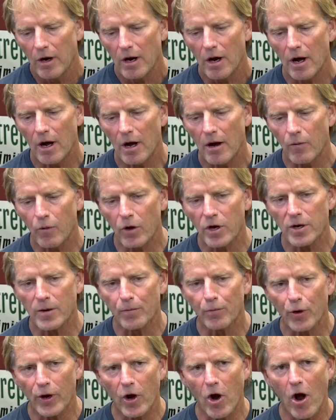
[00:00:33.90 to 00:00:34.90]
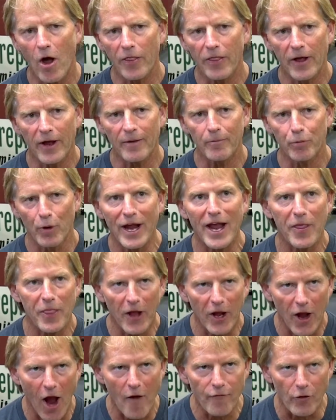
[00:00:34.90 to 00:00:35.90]
Uh, we're going to bring on the bring in
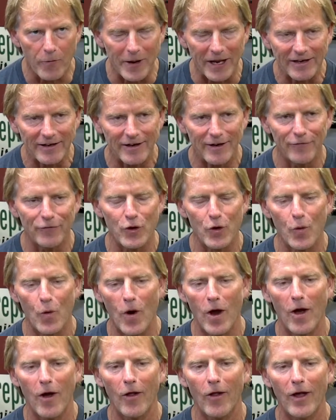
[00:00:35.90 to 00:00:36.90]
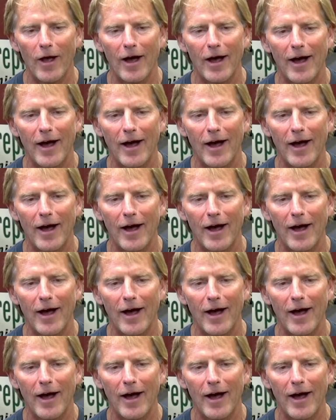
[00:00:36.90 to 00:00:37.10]
the government, if you will.